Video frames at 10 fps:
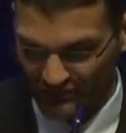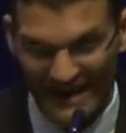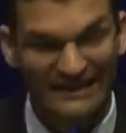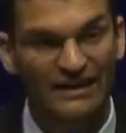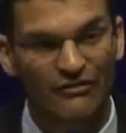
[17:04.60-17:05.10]
of
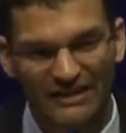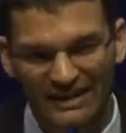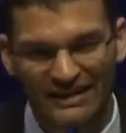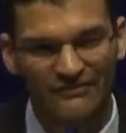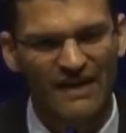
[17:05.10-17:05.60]

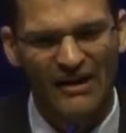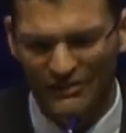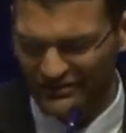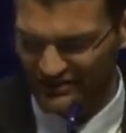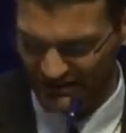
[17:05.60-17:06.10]
bacteria,
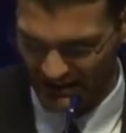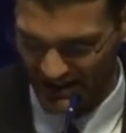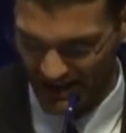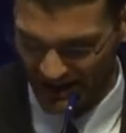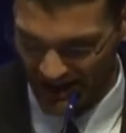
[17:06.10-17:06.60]
viruses, things like
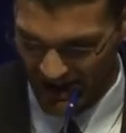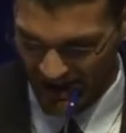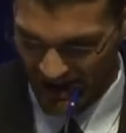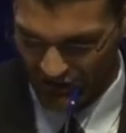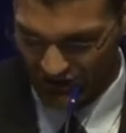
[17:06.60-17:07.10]
that,
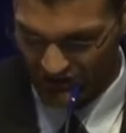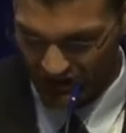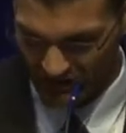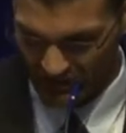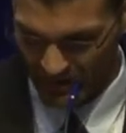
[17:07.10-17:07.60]
the resistance
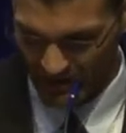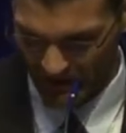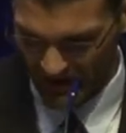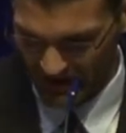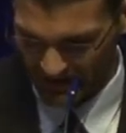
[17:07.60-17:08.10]
to, to
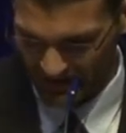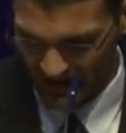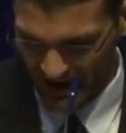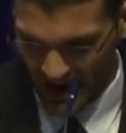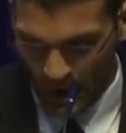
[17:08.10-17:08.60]
antibiotics,
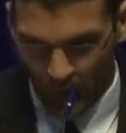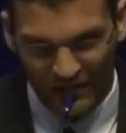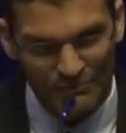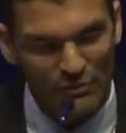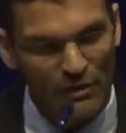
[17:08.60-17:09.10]
well,
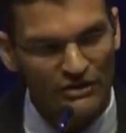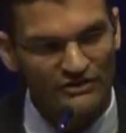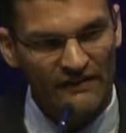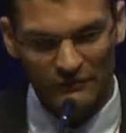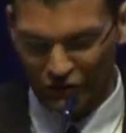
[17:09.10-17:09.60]
then proponents
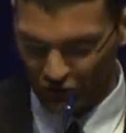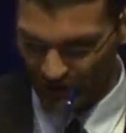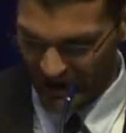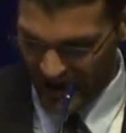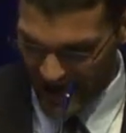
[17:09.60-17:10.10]
of evolution would
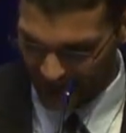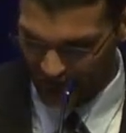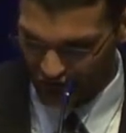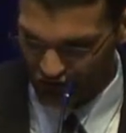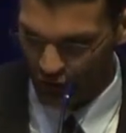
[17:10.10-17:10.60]
have
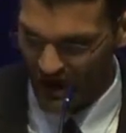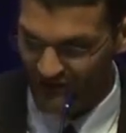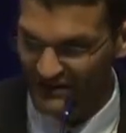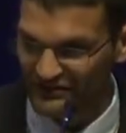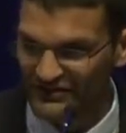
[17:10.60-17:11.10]
to show
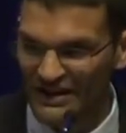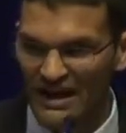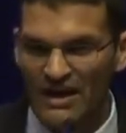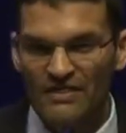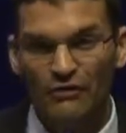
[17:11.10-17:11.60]
evidence
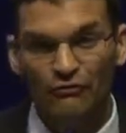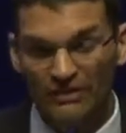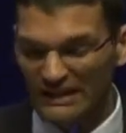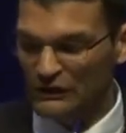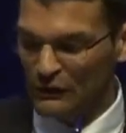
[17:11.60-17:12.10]
that
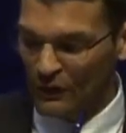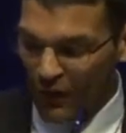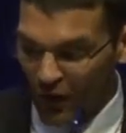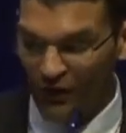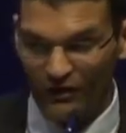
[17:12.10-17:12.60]
really
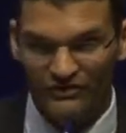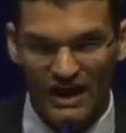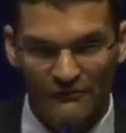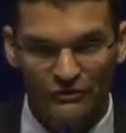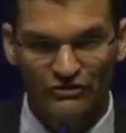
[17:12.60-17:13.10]
large
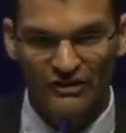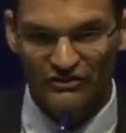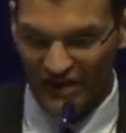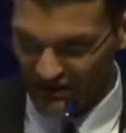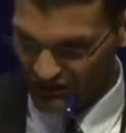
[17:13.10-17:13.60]
evolutionary
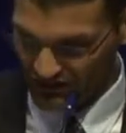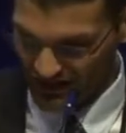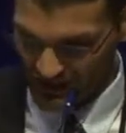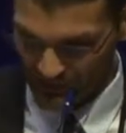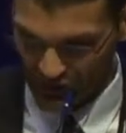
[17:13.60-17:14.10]
changes
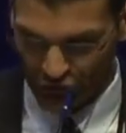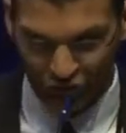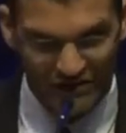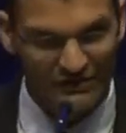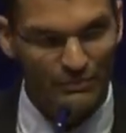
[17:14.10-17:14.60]
can be
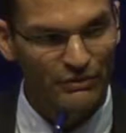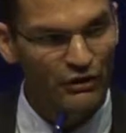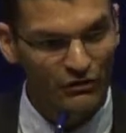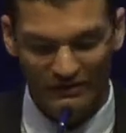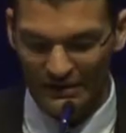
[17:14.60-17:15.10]
driven
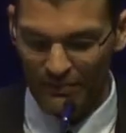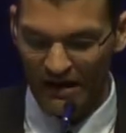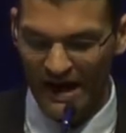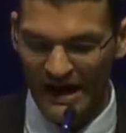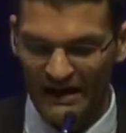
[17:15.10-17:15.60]
purely
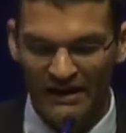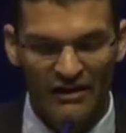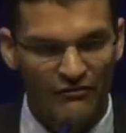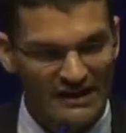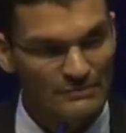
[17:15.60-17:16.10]
by
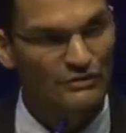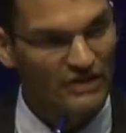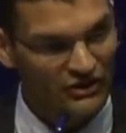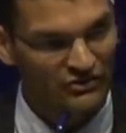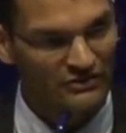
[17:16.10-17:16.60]
random
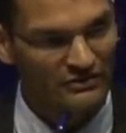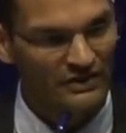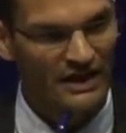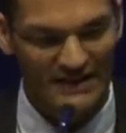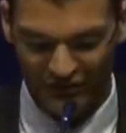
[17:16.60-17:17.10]
mutation
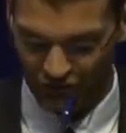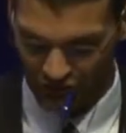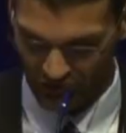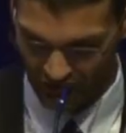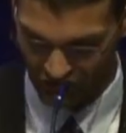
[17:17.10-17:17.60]
and natural
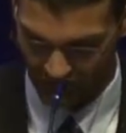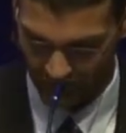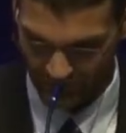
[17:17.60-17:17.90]
selection.